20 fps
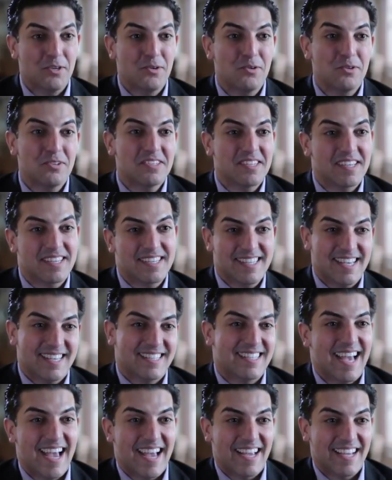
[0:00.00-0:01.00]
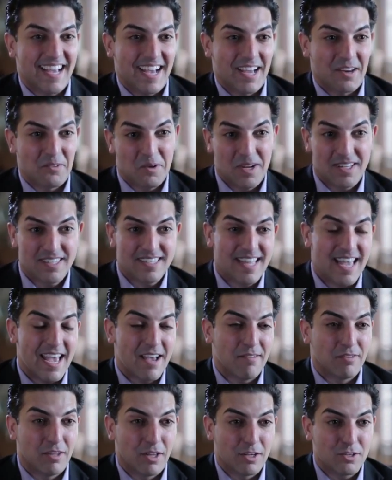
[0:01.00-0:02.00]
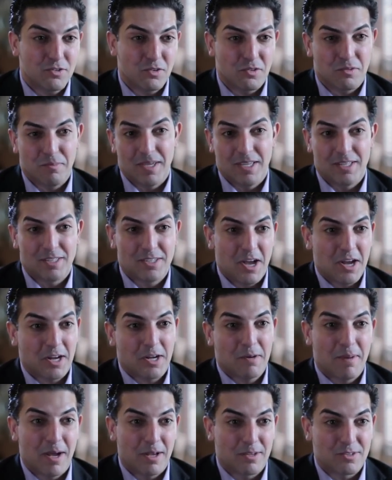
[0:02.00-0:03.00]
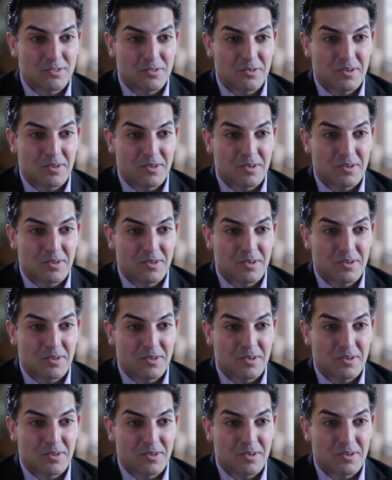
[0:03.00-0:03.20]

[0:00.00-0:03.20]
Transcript: huge success icon wants to have lunch with me and talk about